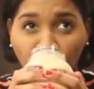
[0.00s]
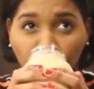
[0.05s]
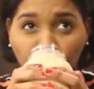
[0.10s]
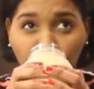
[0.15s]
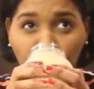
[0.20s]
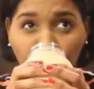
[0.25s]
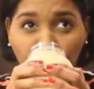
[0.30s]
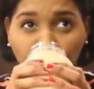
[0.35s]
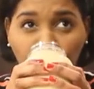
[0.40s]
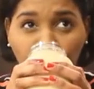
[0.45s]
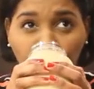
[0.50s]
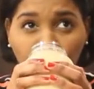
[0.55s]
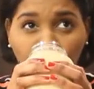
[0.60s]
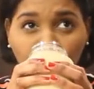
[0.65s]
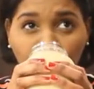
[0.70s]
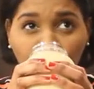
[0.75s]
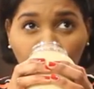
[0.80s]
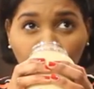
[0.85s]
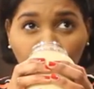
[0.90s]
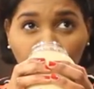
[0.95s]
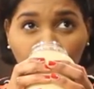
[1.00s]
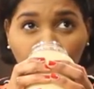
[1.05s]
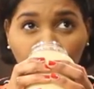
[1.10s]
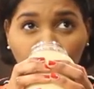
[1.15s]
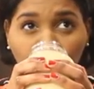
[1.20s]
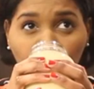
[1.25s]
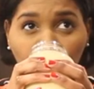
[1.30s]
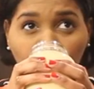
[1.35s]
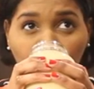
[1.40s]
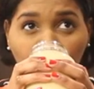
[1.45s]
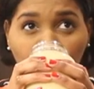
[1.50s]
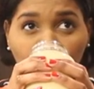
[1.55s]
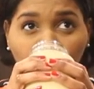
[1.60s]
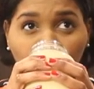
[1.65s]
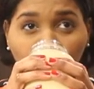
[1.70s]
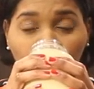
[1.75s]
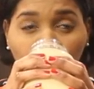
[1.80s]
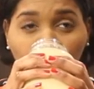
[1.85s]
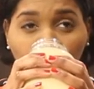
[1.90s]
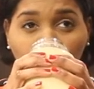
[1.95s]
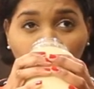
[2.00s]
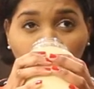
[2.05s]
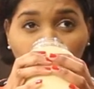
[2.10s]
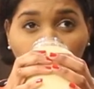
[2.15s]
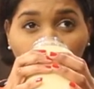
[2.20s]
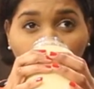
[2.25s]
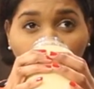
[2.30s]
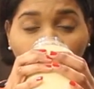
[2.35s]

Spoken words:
Nothing is said.